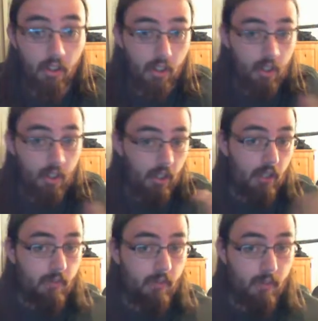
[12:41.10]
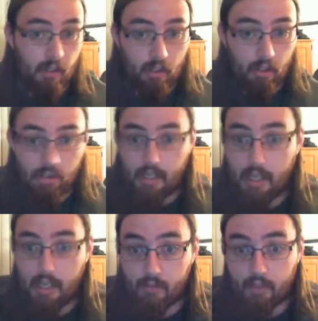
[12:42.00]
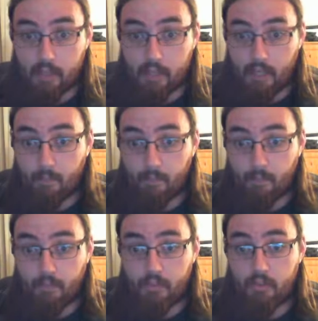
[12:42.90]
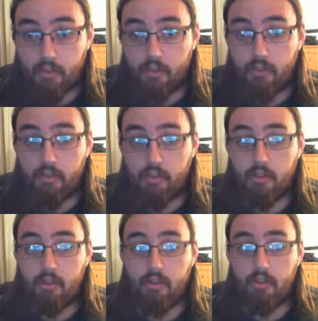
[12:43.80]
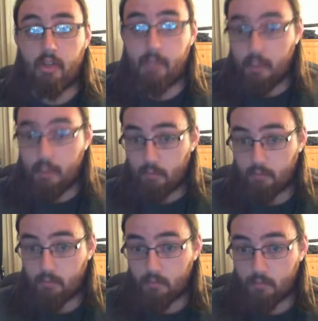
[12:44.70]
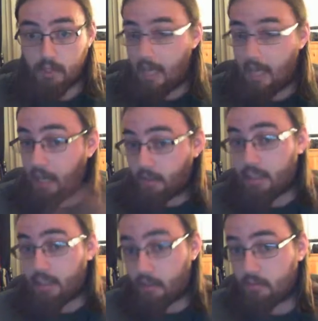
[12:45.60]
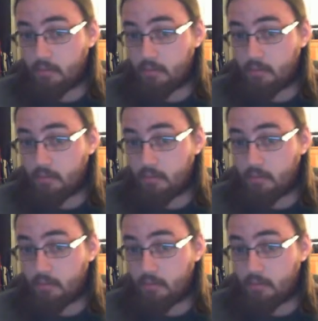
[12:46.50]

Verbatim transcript: um, all gonna have the same thumbnail, but I don't care.